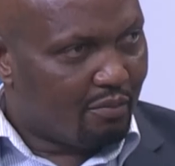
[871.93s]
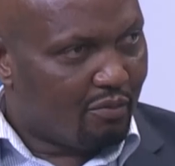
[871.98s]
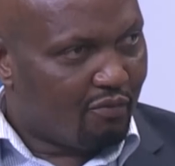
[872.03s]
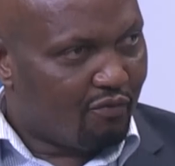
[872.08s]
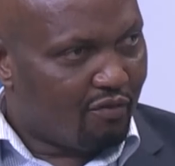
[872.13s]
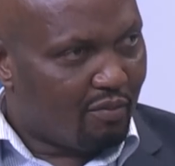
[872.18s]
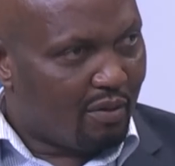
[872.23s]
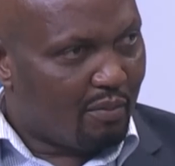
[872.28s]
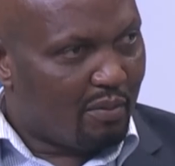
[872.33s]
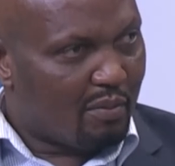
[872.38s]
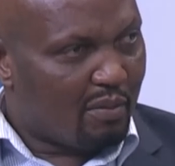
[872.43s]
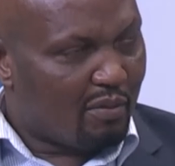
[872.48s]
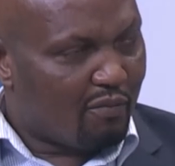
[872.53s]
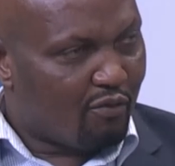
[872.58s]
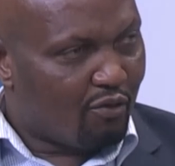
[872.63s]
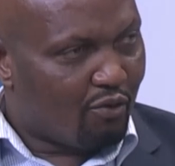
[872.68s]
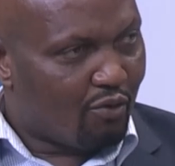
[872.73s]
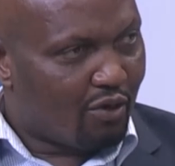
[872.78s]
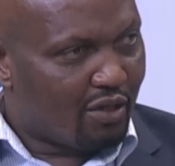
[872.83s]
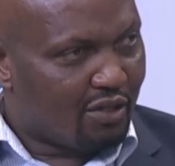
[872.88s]
former member
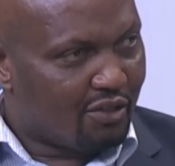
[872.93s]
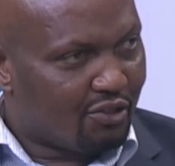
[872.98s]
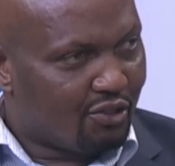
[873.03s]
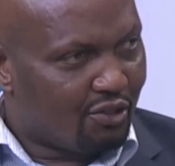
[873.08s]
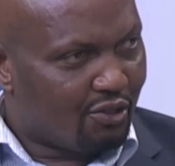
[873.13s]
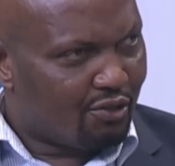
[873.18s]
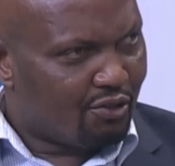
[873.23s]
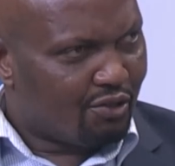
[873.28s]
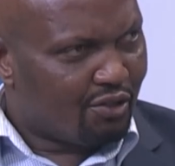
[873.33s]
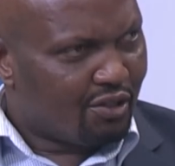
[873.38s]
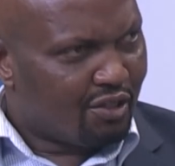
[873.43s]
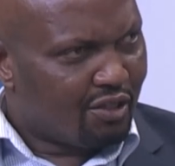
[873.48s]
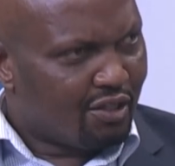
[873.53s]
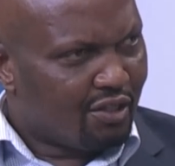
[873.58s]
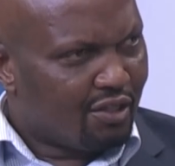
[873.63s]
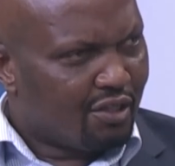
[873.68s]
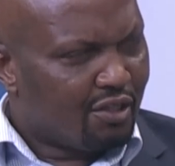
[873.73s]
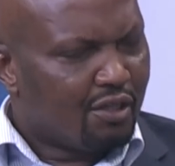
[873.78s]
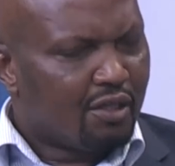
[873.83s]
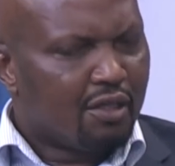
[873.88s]
for Isiolo,
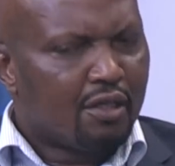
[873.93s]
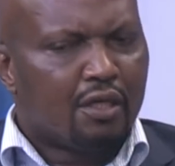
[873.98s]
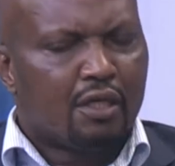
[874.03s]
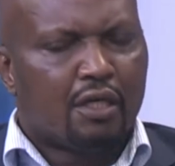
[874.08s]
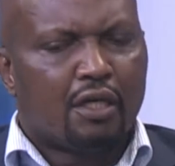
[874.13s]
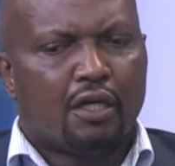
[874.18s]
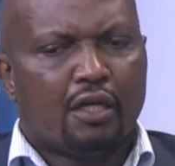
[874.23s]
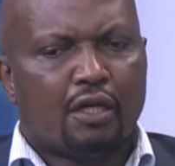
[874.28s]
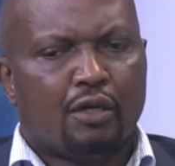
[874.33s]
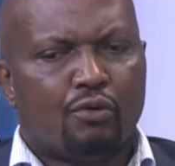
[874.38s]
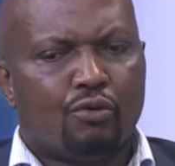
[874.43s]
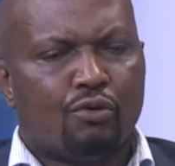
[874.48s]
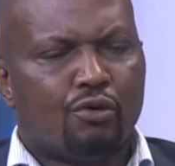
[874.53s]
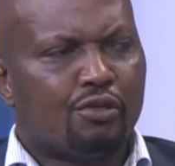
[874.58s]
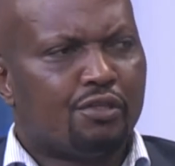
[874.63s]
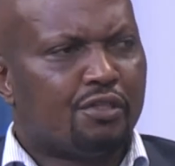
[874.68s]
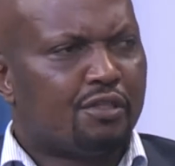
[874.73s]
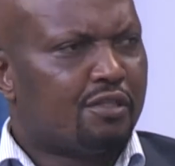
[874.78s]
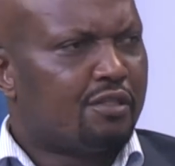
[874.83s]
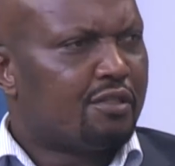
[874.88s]
who
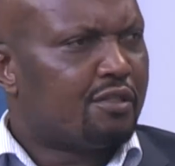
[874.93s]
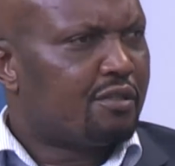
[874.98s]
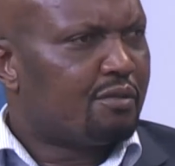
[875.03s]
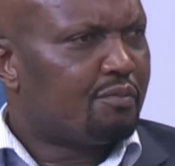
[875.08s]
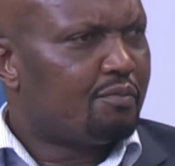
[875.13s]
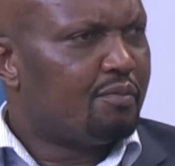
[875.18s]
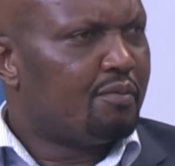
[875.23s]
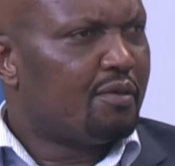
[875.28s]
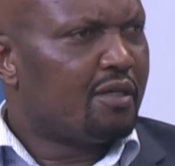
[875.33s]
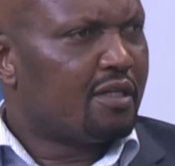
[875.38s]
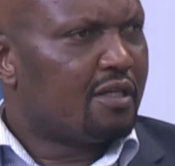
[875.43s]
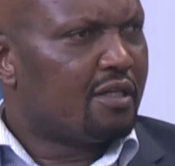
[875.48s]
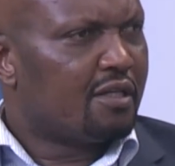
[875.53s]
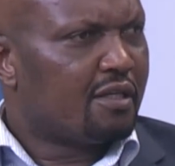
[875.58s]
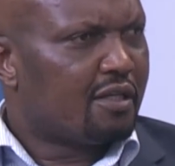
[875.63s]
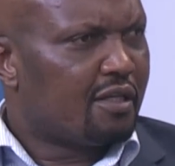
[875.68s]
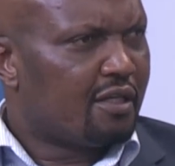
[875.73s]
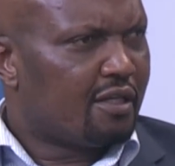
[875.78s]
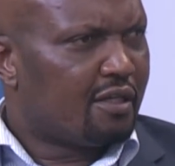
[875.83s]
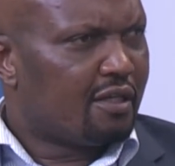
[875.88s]
was being
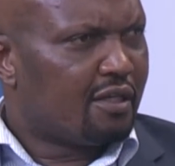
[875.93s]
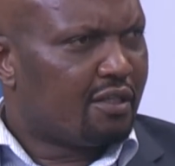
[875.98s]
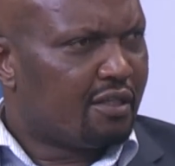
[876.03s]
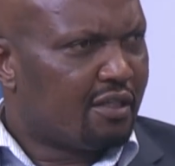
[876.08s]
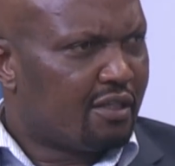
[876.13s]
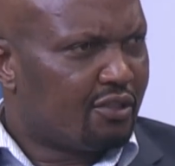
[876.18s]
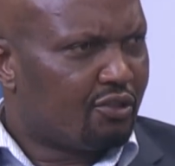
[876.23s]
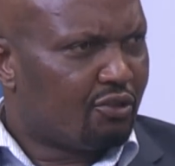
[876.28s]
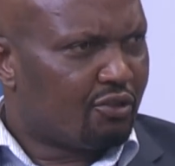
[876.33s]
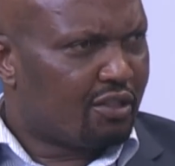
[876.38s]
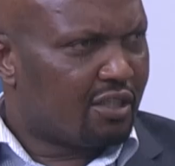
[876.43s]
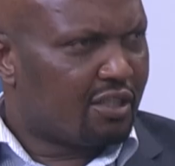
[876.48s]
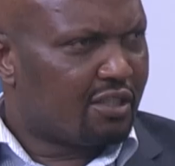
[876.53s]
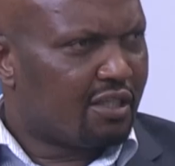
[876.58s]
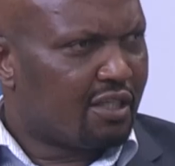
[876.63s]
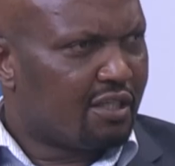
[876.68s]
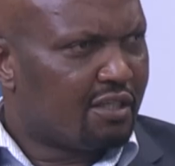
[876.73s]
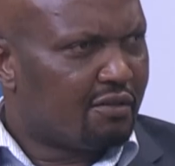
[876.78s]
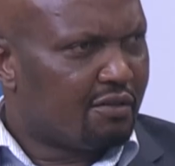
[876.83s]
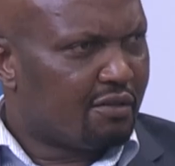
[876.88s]

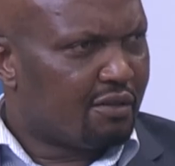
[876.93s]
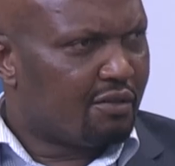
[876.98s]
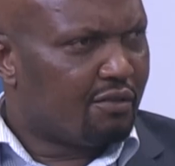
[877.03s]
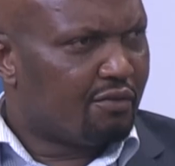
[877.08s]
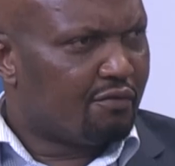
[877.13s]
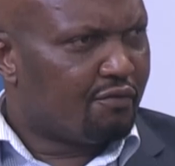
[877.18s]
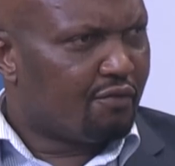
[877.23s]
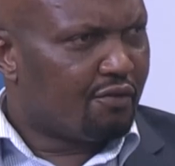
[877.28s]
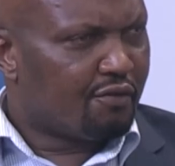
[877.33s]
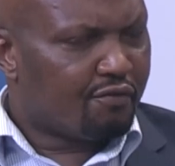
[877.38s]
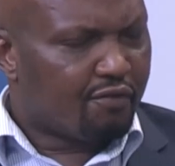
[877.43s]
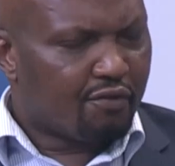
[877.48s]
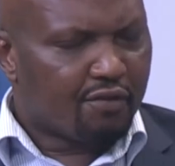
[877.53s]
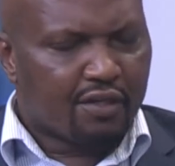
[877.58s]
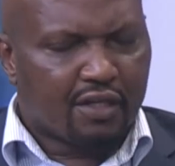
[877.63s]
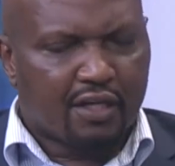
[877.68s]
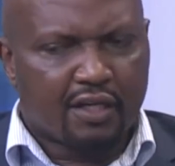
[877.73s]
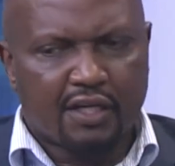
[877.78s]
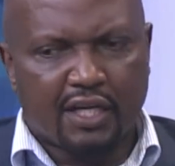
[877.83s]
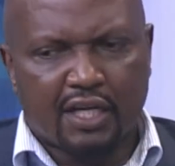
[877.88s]
shortlisted, for
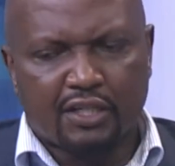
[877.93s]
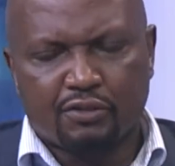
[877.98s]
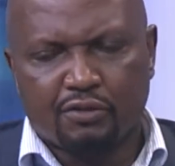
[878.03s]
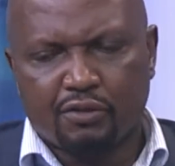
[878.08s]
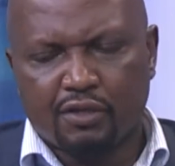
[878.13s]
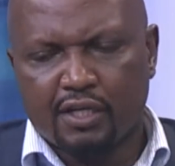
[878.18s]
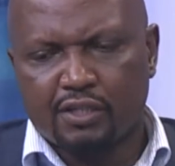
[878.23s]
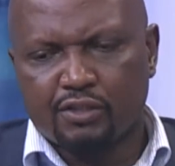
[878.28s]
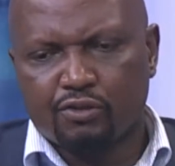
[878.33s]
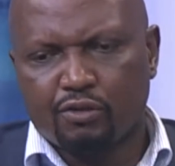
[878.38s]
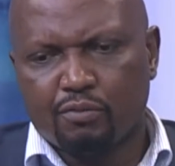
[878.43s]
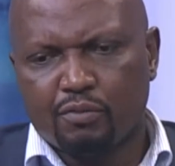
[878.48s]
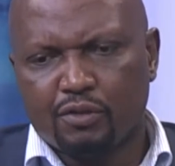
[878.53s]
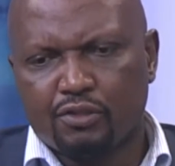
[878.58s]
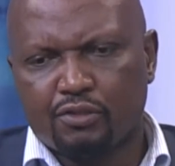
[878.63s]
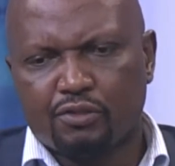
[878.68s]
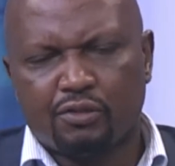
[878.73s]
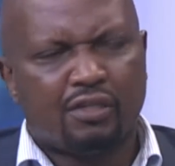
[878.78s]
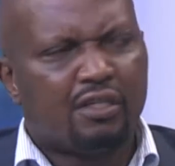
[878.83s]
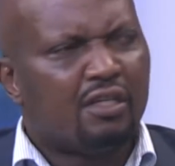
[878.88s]
the National Lands
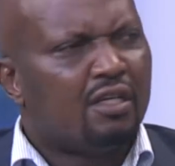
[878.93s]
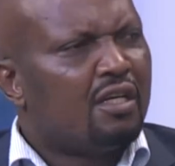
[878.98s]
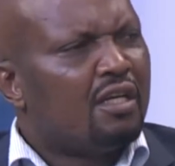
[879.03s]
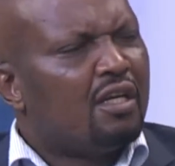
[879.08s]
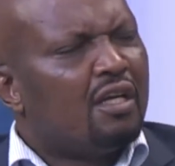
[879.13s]
Commission.